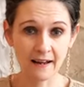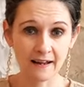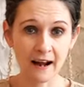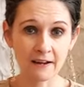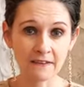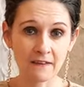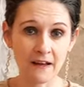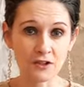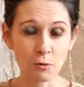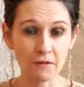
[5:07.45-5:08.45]
And I think
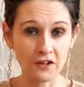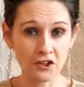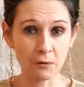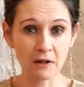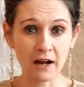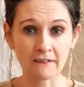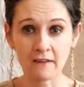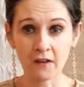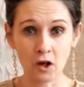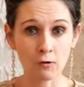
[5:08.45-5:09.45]
that's what they do and I
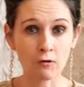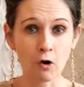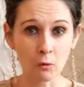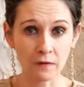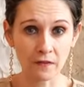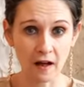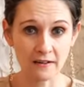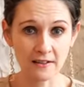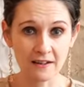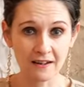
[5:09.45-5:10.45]
think they go wrong with
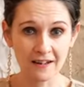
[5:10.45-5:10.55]
that.